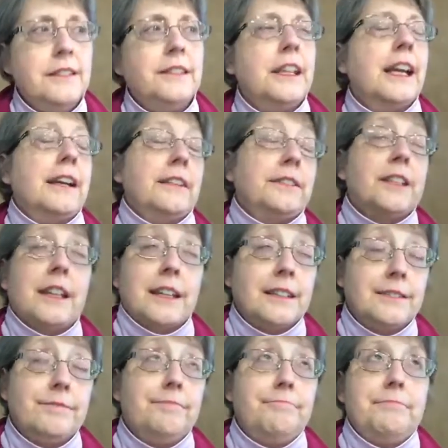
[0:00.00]
And I was like,
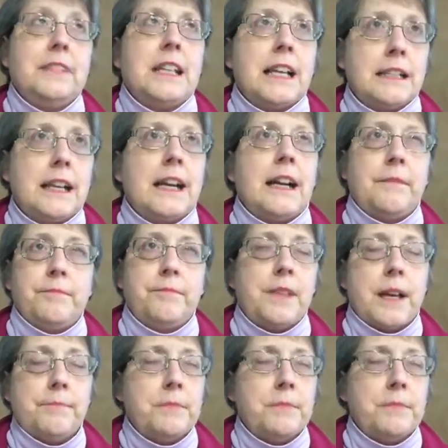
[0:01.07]
"No, I'm